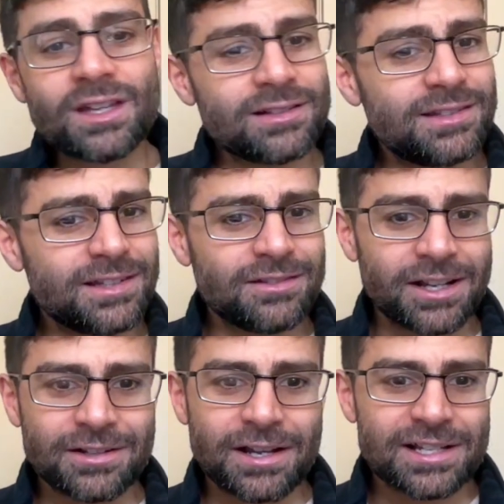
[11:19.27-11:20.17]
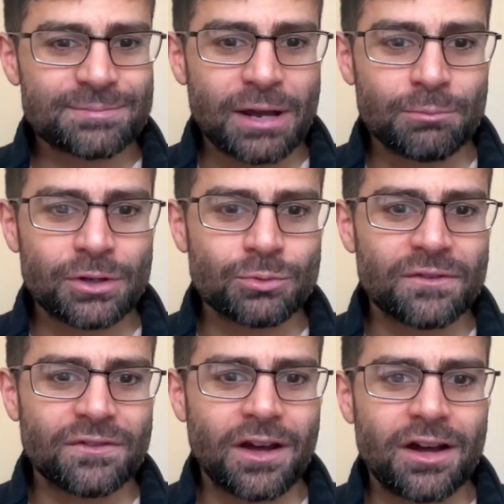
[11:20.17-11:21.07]
did like an experiment
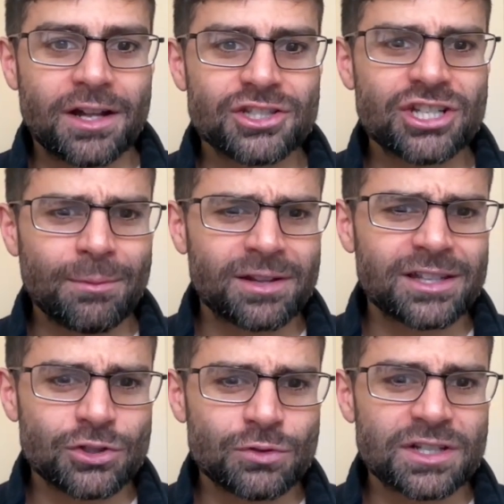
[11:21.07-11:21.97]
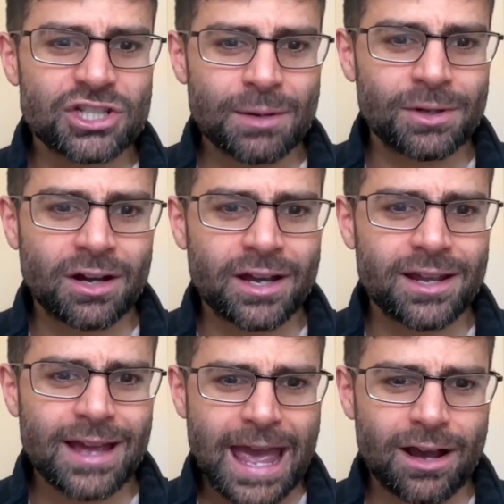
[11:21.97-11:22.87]
with I think using
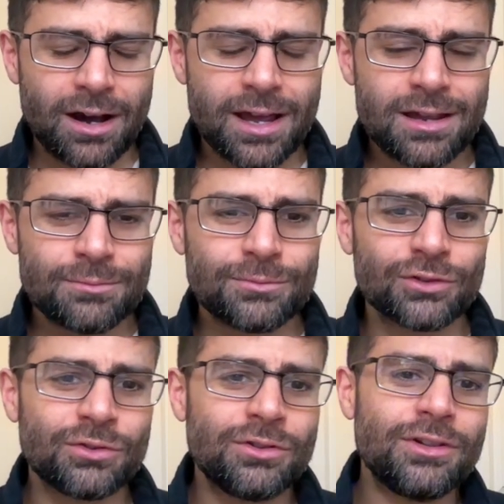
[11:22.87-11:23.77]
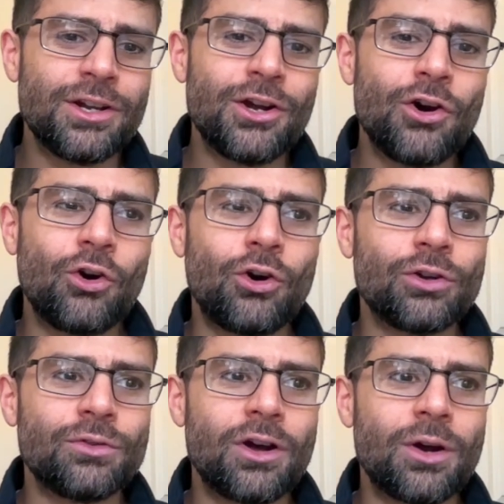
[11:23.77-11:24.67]
Gemini AI model
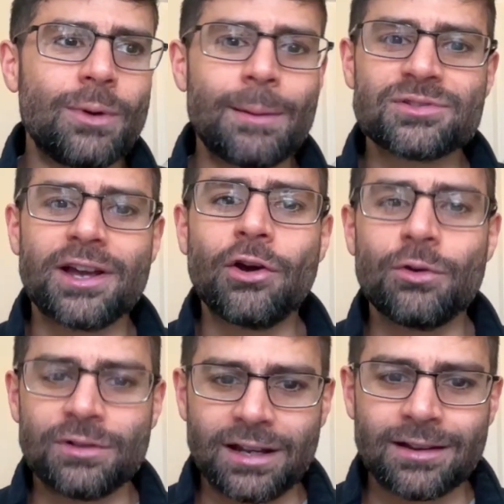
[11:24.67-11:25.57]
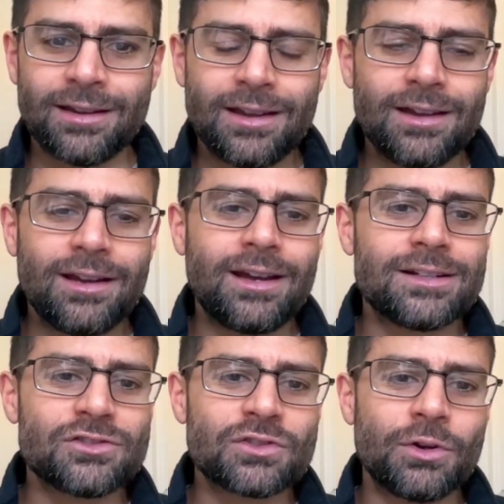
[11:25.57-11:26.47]
on website coding.
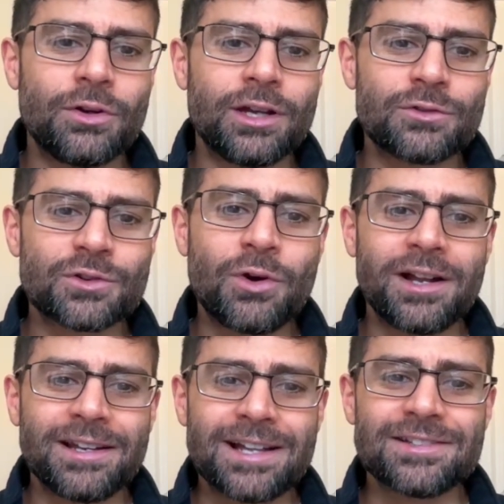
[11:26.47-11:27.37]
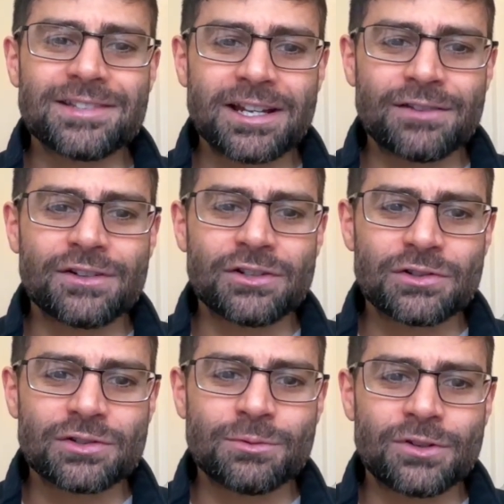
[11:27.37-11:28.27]
And so it was quite an entertaining video
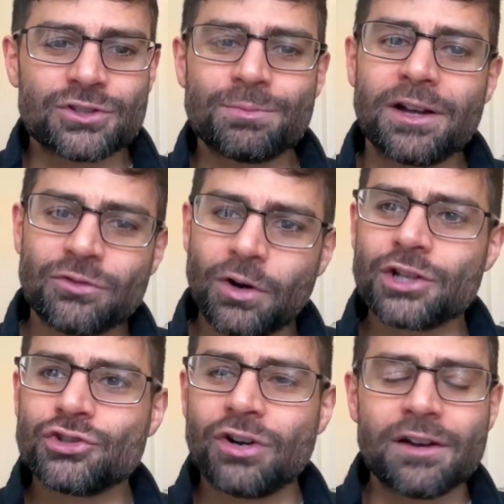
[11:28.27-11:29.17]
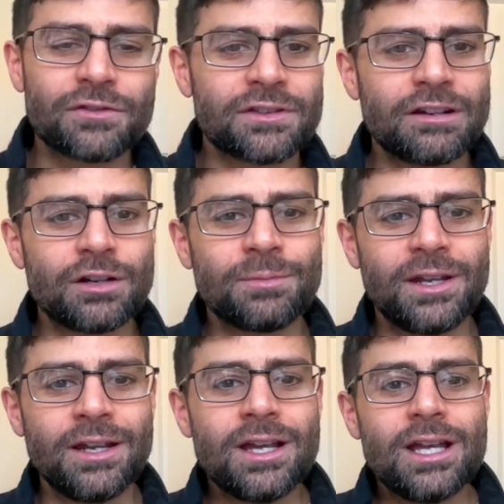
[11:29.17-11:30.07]
to watch, but I thought I'd try it for
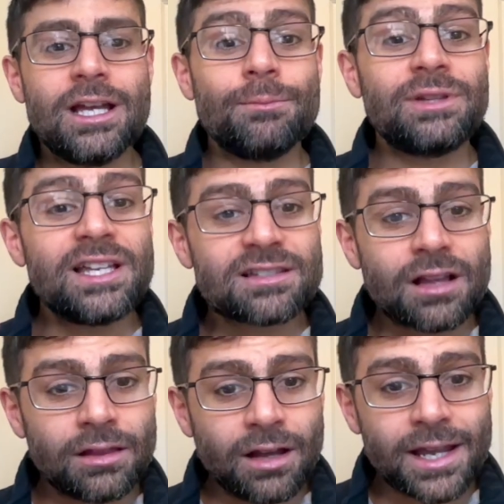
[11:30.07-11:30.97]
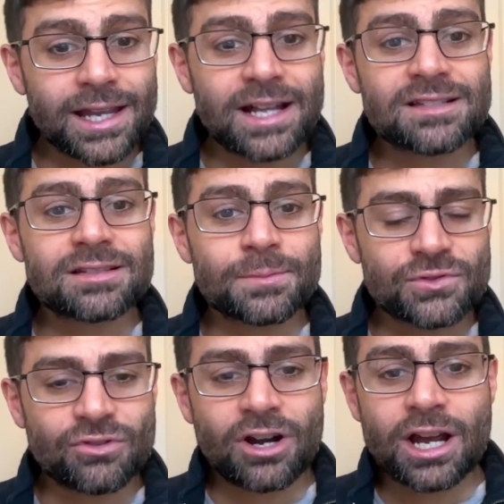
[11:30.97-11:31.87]
therapy. Please like and
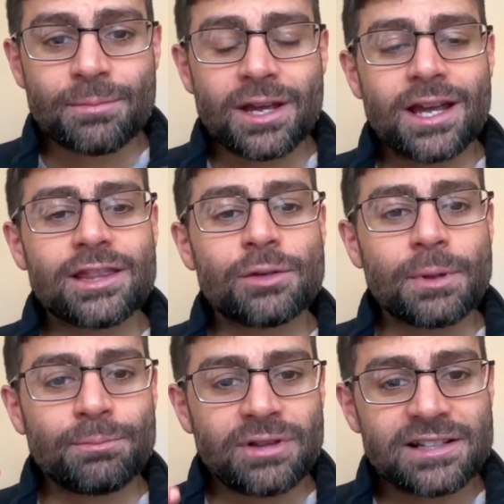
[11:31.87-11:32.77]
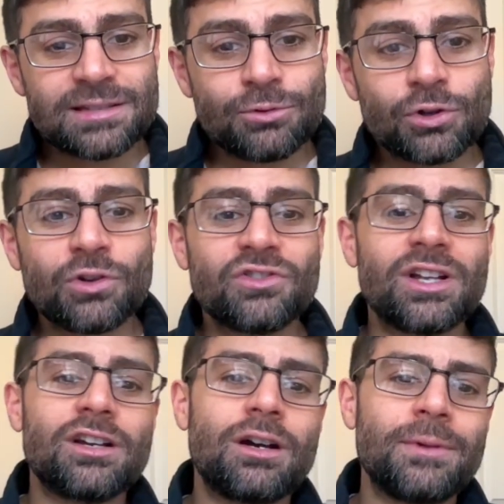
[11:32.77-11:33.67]
subscribe. There'll be plenty more
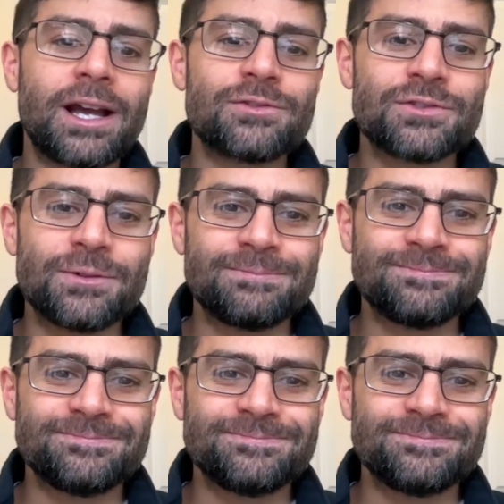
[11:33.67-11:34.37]
content coming out soon.